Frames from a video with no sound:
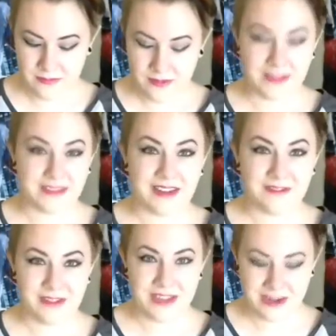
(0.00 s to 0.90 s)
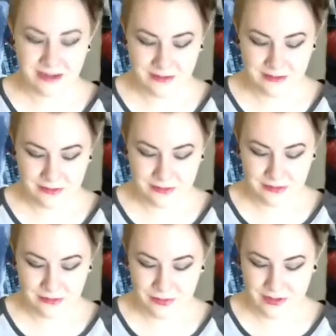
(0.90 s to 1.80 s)
That's kind of sad because I was on the
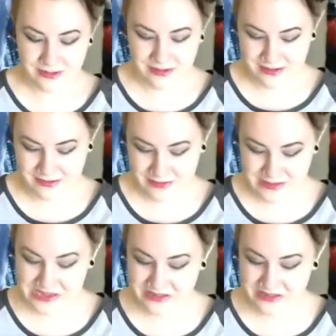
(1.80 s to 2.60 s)
26th.